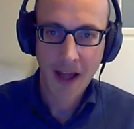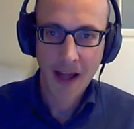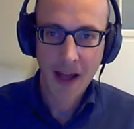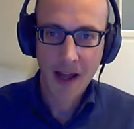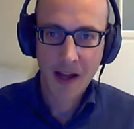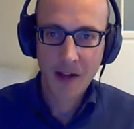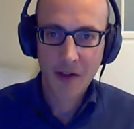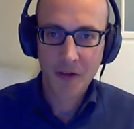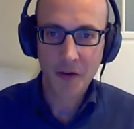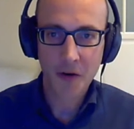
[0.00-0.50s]

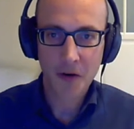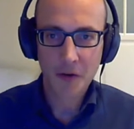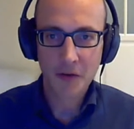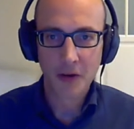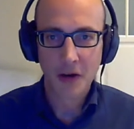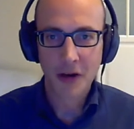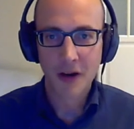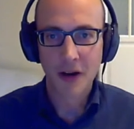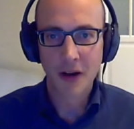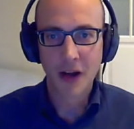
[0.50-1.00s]

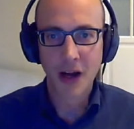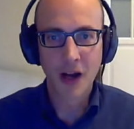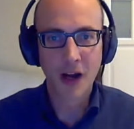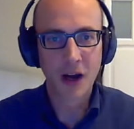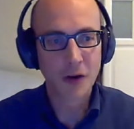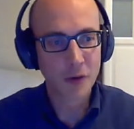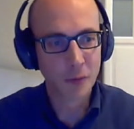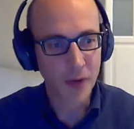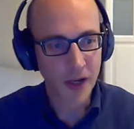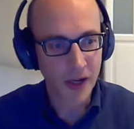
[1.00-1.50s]
So
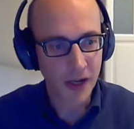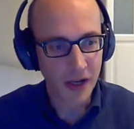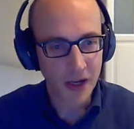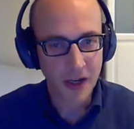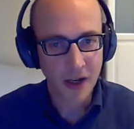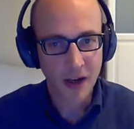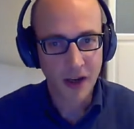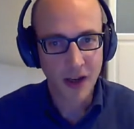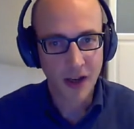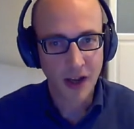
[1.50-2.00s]

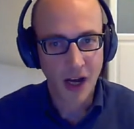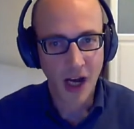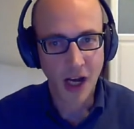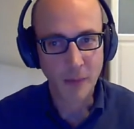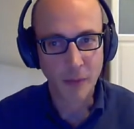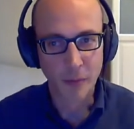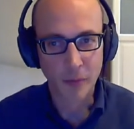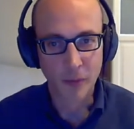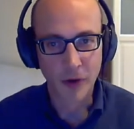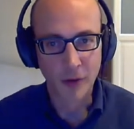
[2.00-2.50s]
automatic
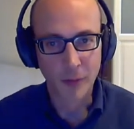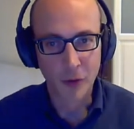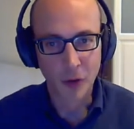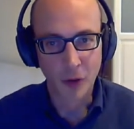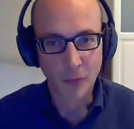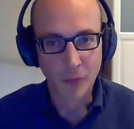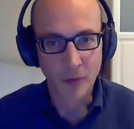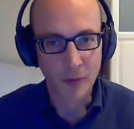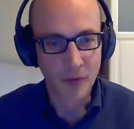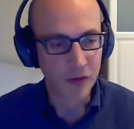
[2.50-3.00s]
hyperparameter
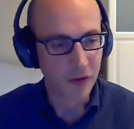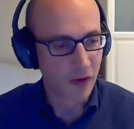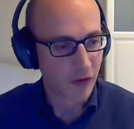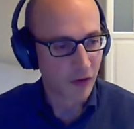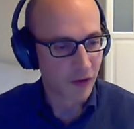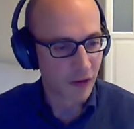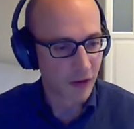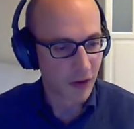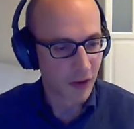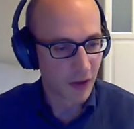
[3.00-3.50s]

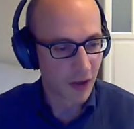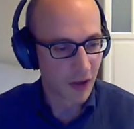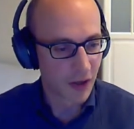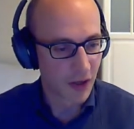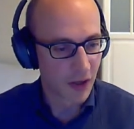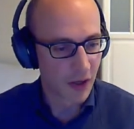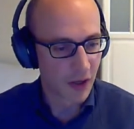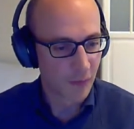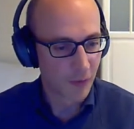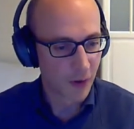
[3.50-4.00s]
optimization.
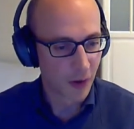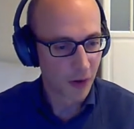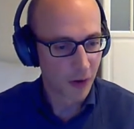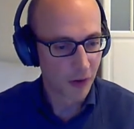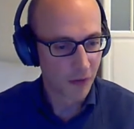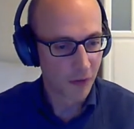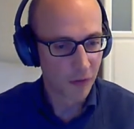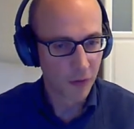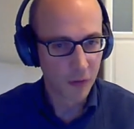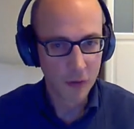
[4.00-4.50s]
I'm going to
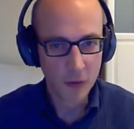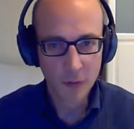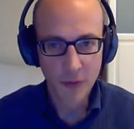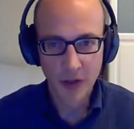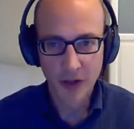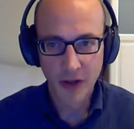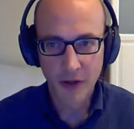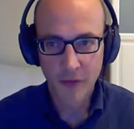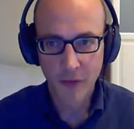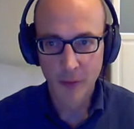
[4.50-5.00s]
assume
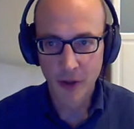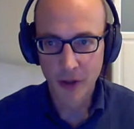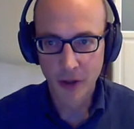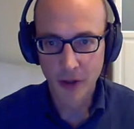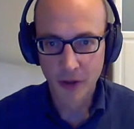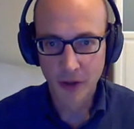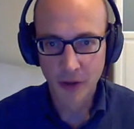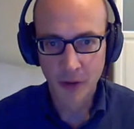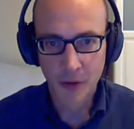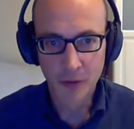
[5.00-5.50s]
that
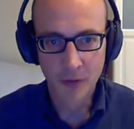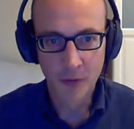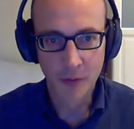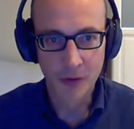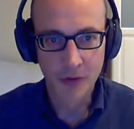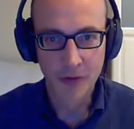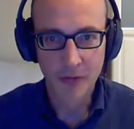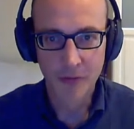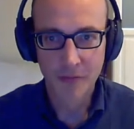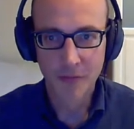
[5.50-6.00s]
everybody knows
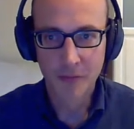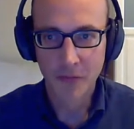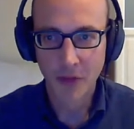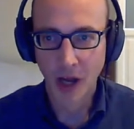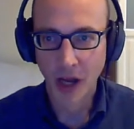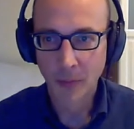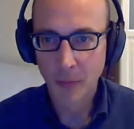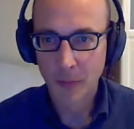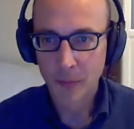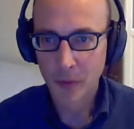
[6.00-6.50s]
what the
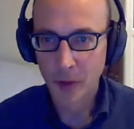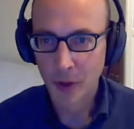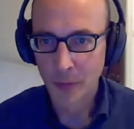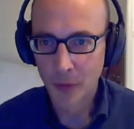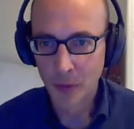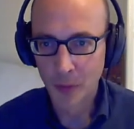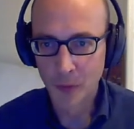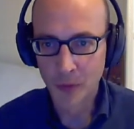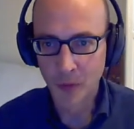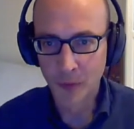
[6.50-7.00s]

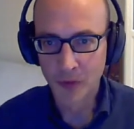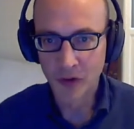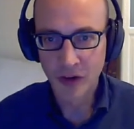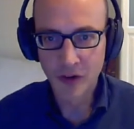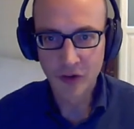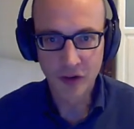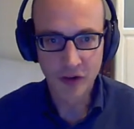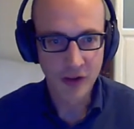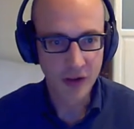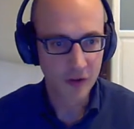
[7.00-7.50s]
hyperparameter
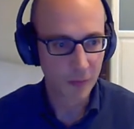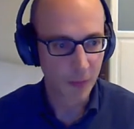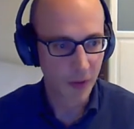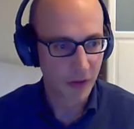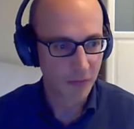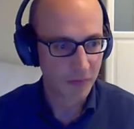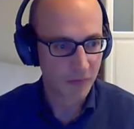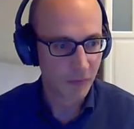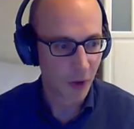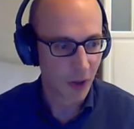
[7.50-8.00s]
optimization is,
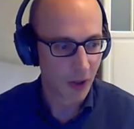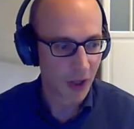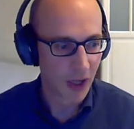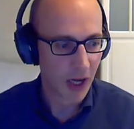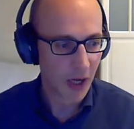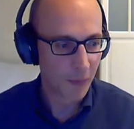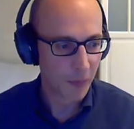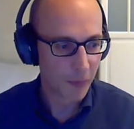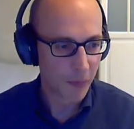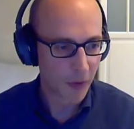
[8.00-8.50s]
but well,
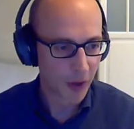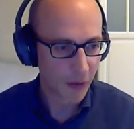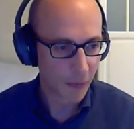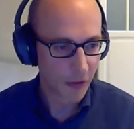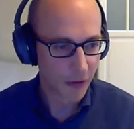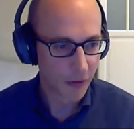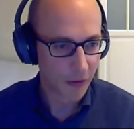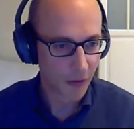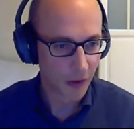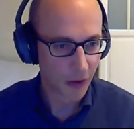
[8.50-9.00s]

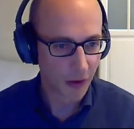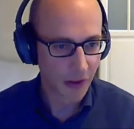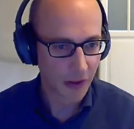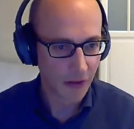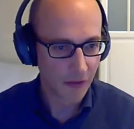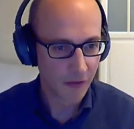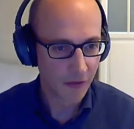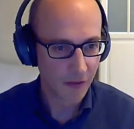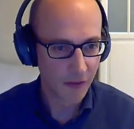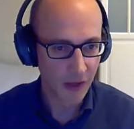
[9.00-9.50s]
hyperparameters are
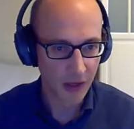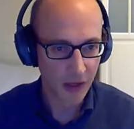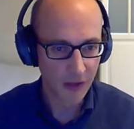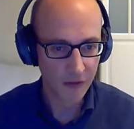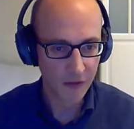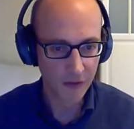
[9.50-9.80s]
these things